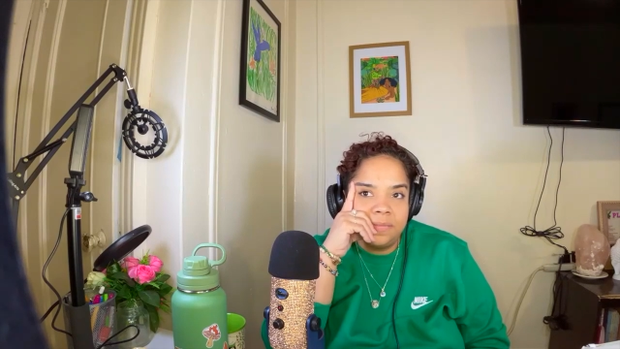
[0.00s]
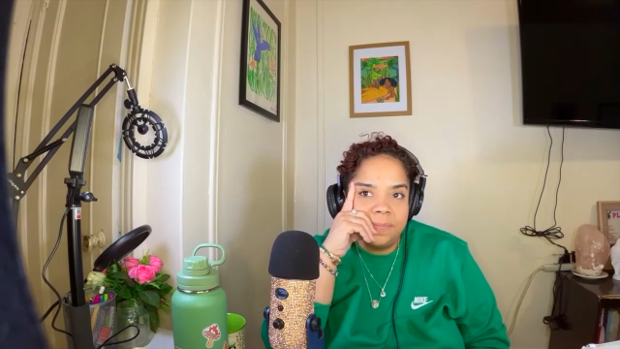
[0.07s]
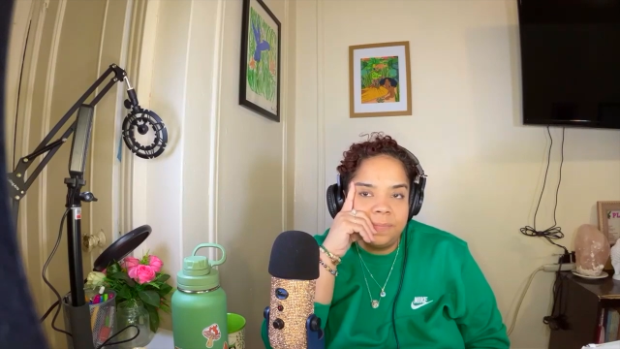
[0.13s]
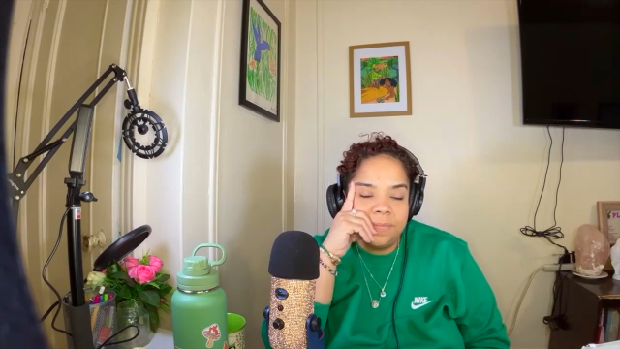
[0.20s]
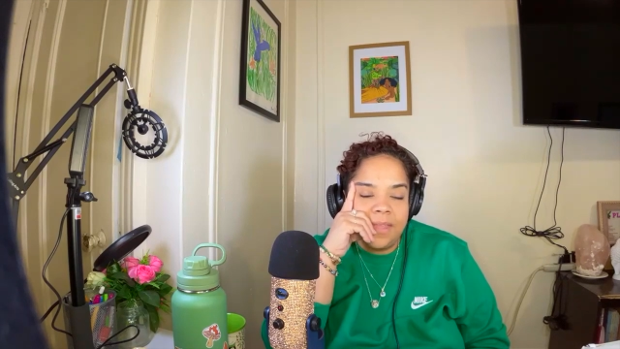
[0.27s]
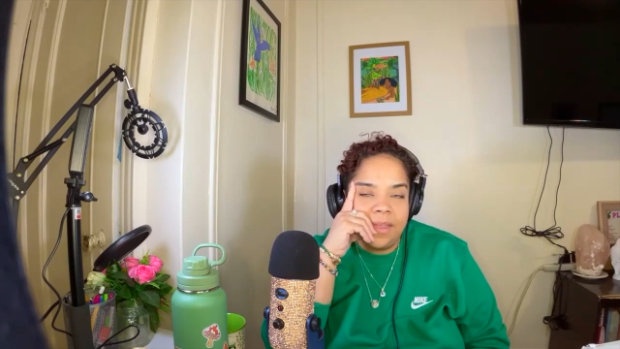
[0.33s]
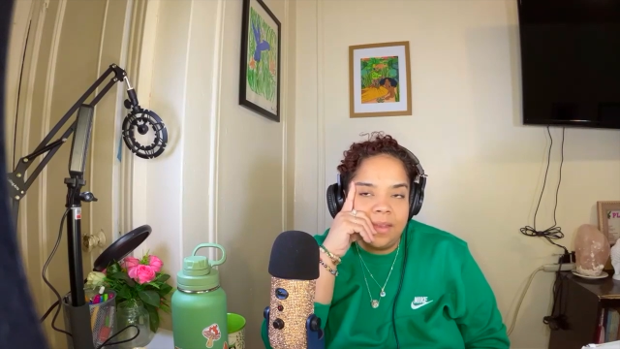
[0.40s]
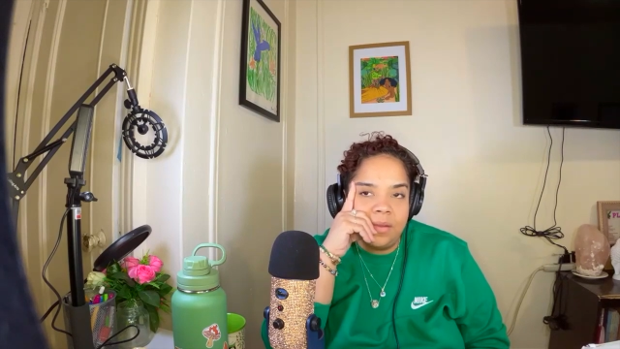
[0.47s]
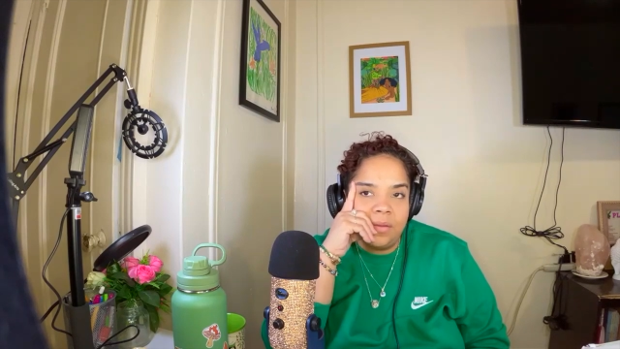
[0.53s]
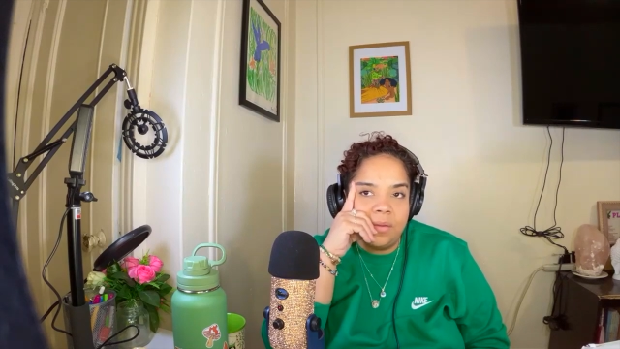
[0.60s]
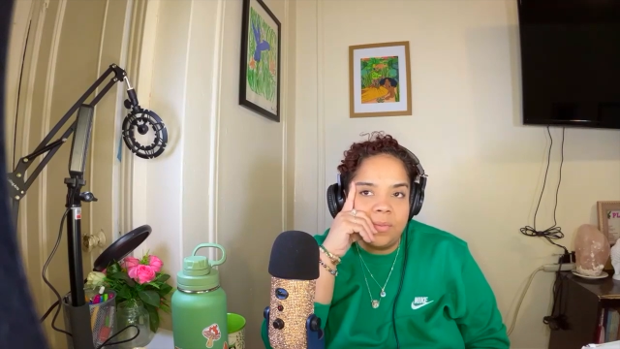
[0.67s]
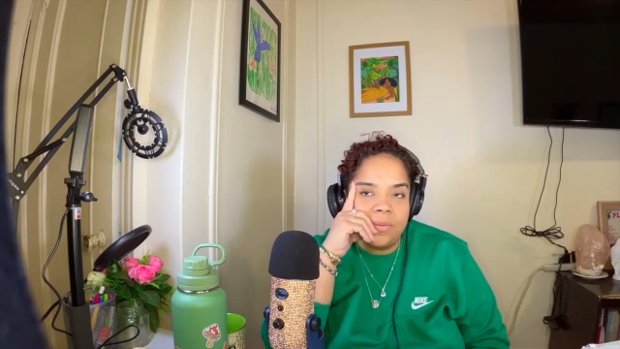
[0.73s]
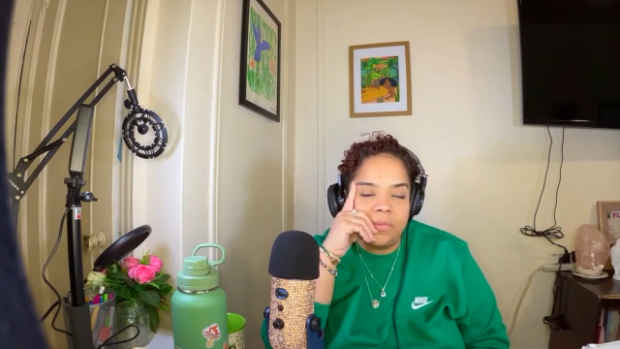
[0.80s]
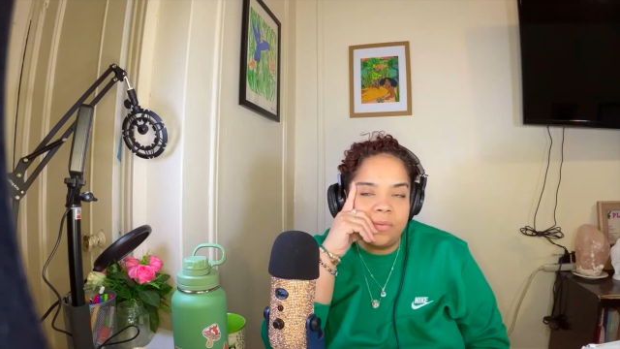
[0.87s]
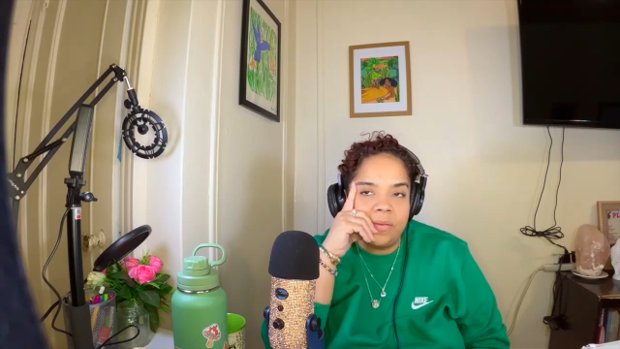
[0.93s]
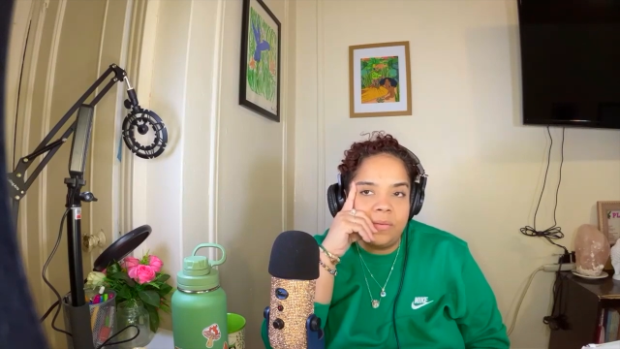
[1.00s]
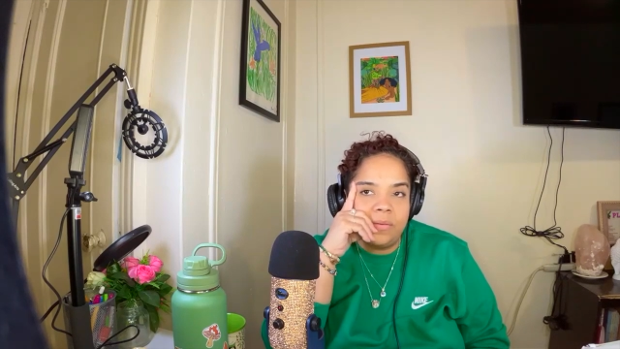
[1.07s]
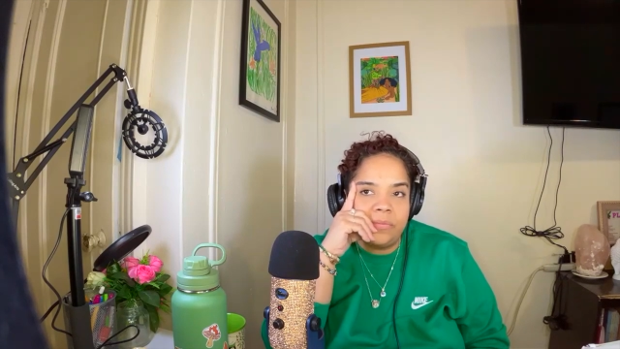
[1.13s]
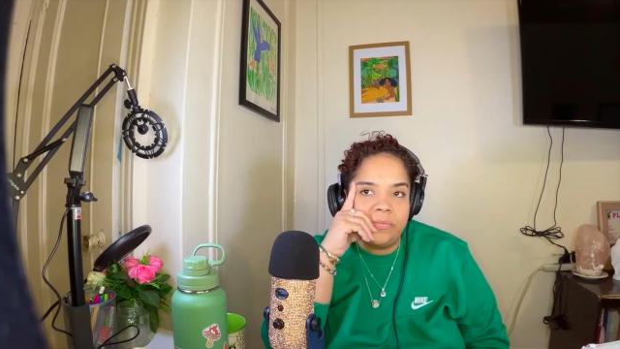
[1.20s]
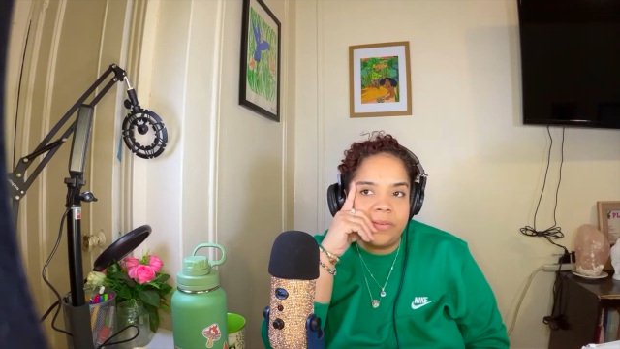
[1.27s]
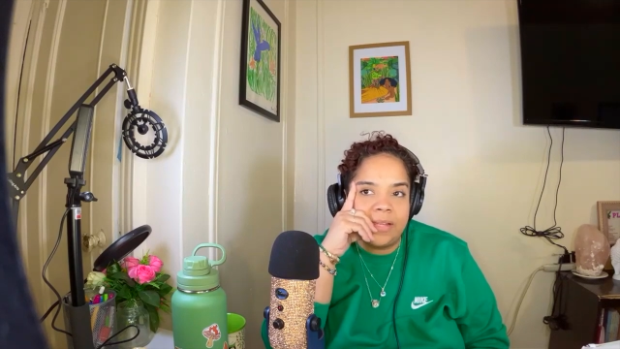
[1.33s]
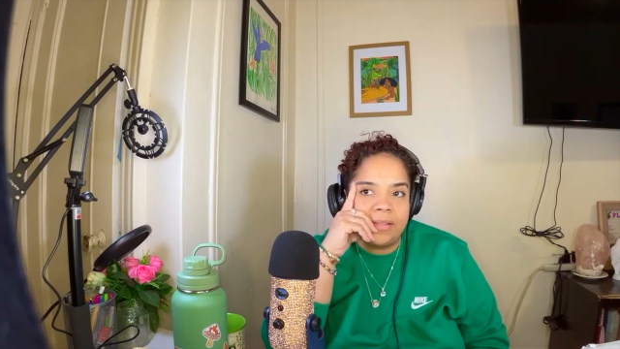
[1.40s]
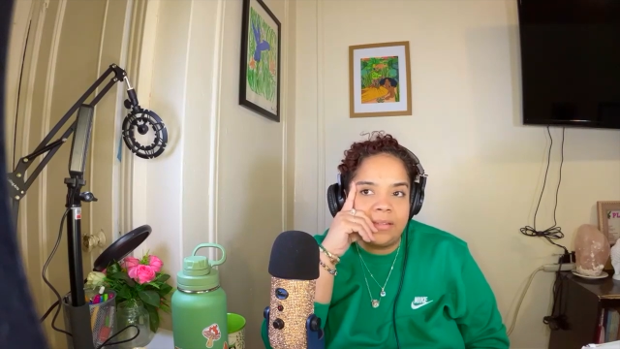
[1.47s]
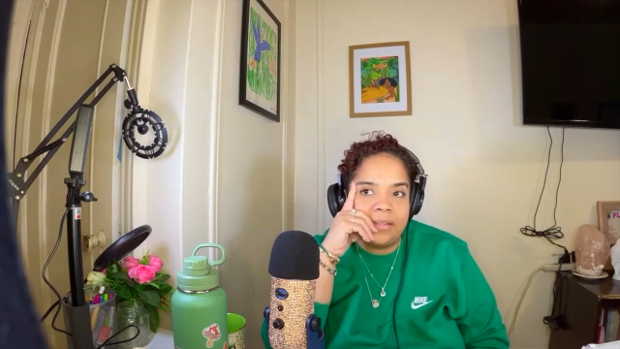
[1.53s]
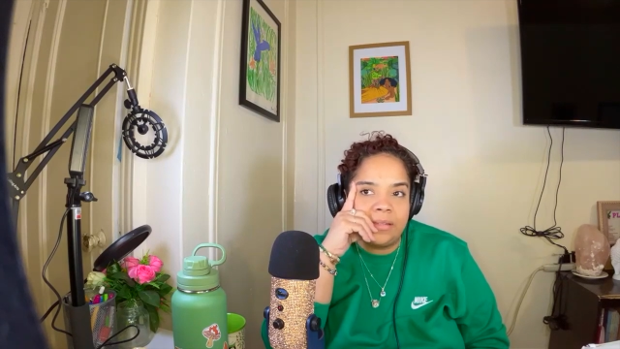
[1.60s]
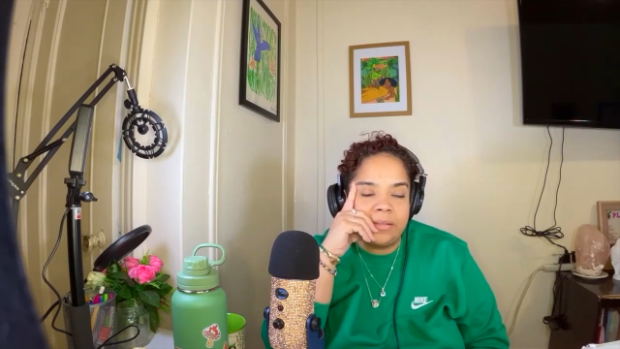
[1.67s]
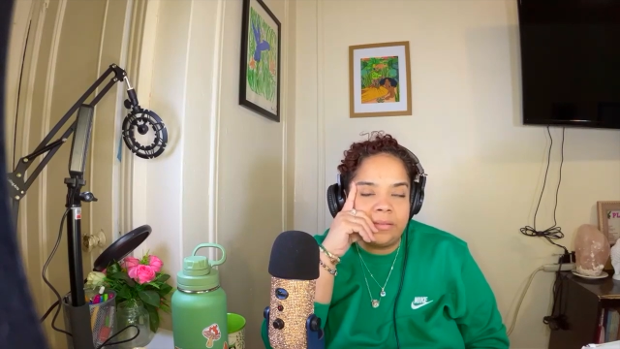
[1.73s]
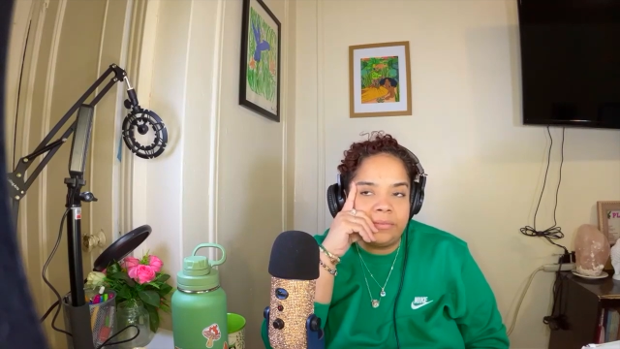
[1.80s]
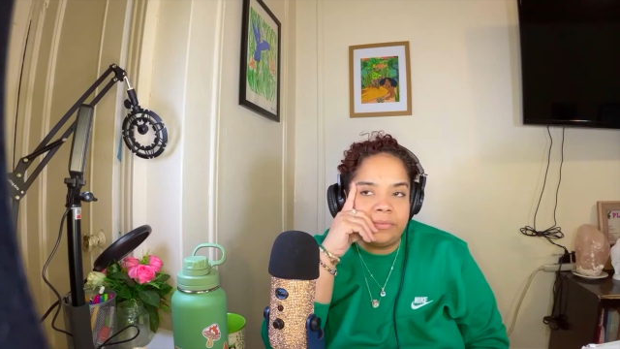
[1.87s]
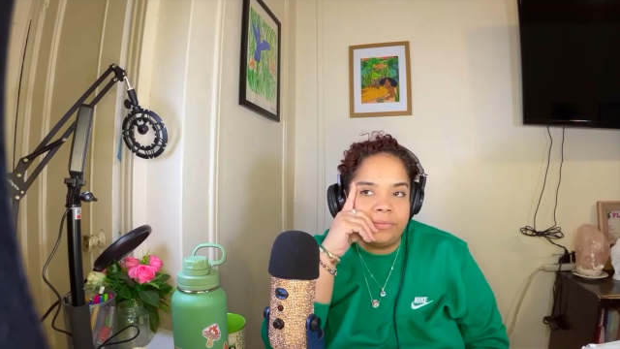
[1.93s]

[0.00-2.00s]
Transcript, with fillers: yeah, no, it was very reflective,